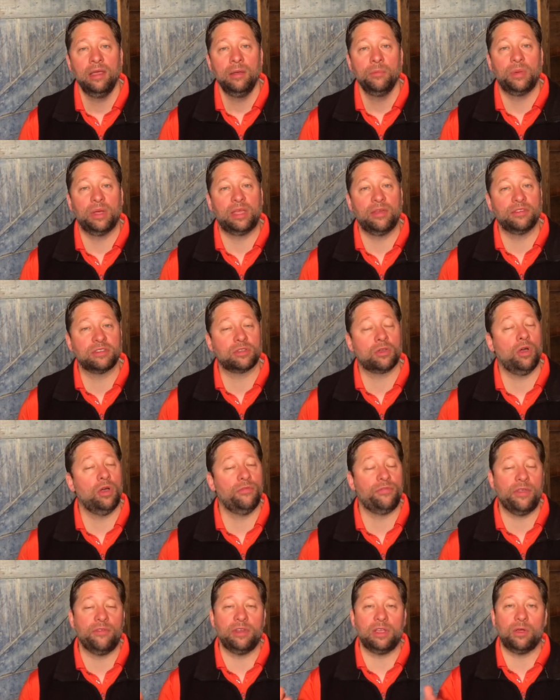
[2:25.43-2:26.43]
But give us a call
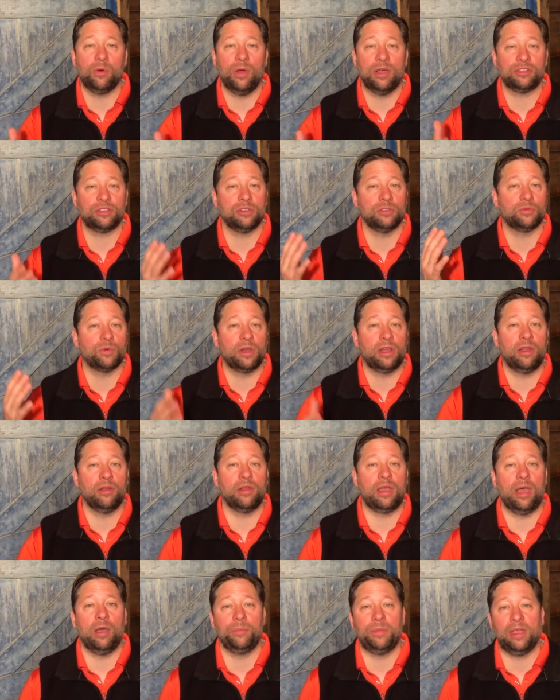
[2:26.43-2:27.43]
if you have any questions. We're here
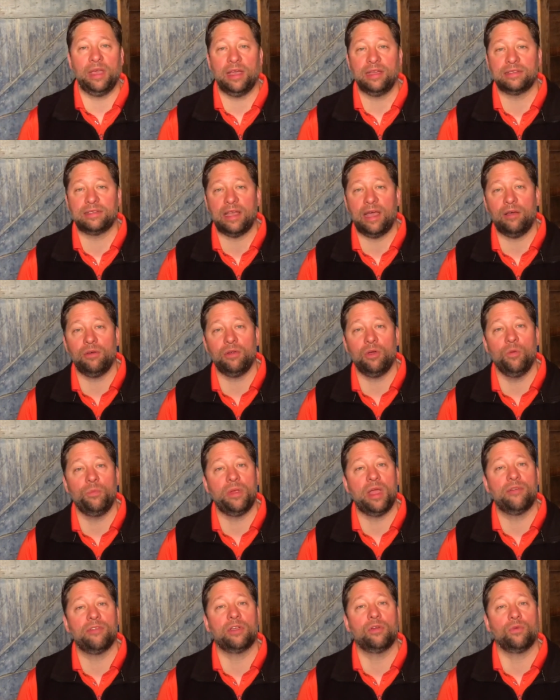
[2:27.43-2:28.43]
to help you guys out. Hope
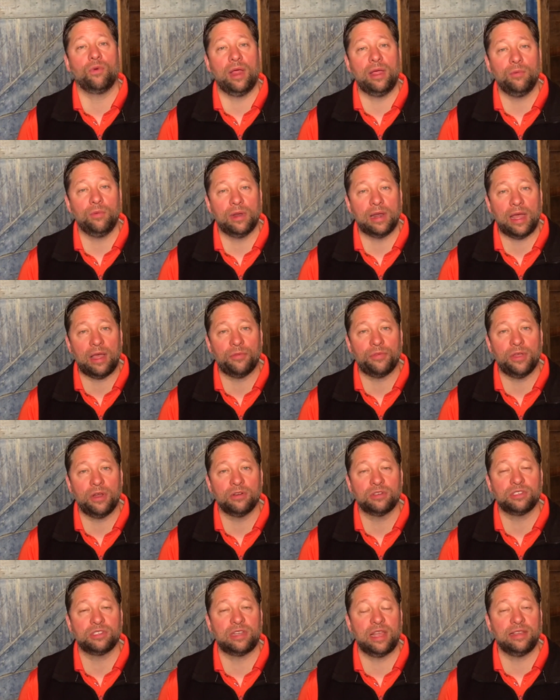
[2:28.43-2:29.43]
you have a great one out there.
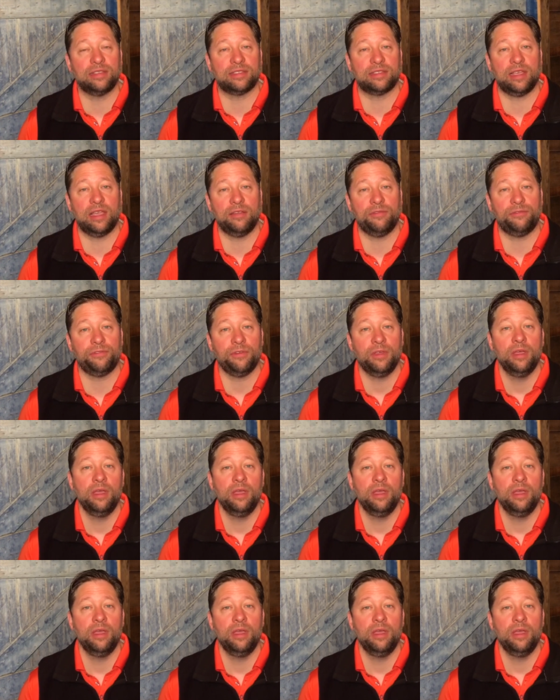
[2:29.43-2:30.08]
Stay safe,